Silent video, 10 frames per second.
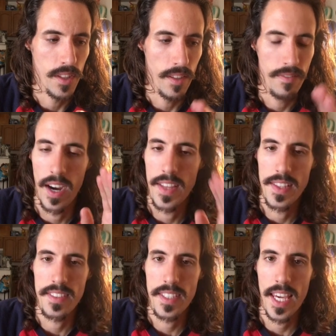They find
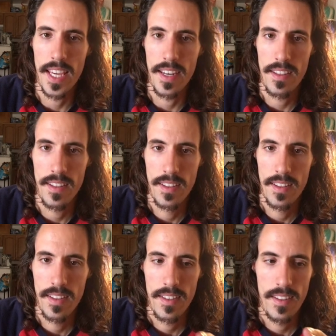this kid
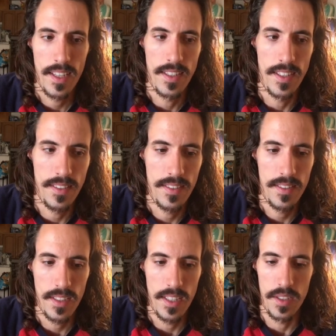in
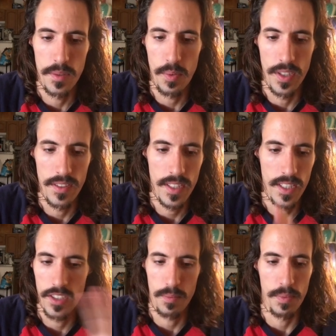this prison.
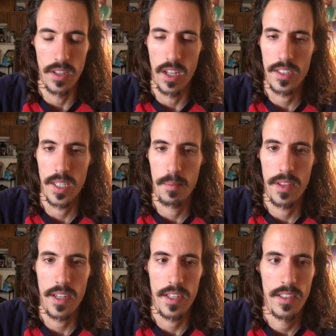He's just been locked up
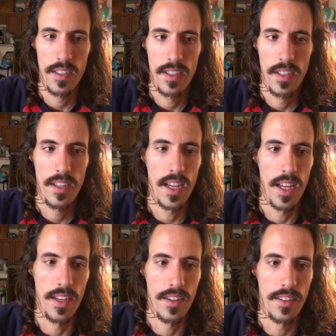there,
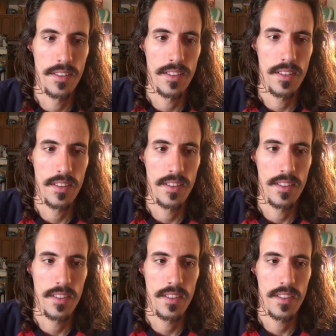and
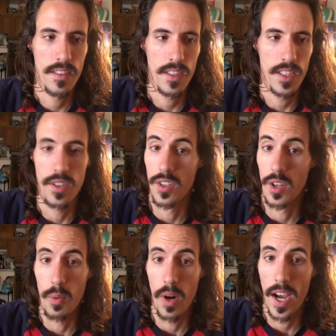you don't
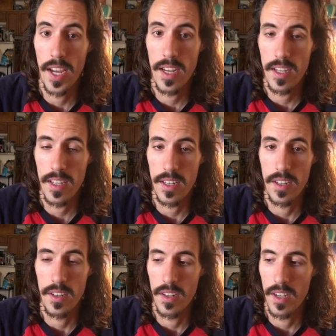know why.
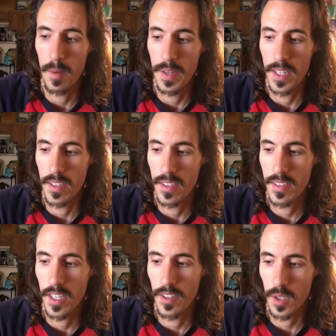
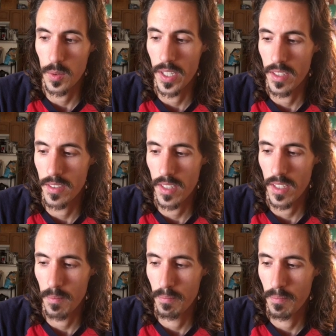Terry O'Quinn is.
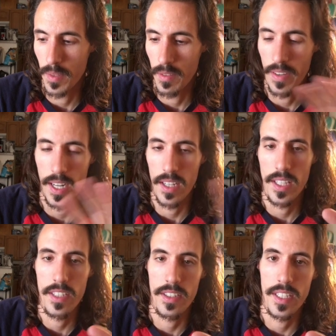You find out
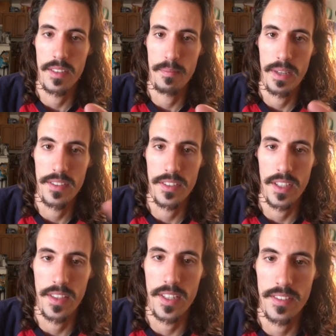later he
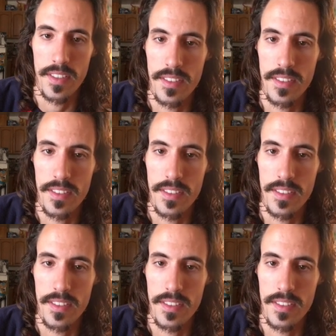basically thinks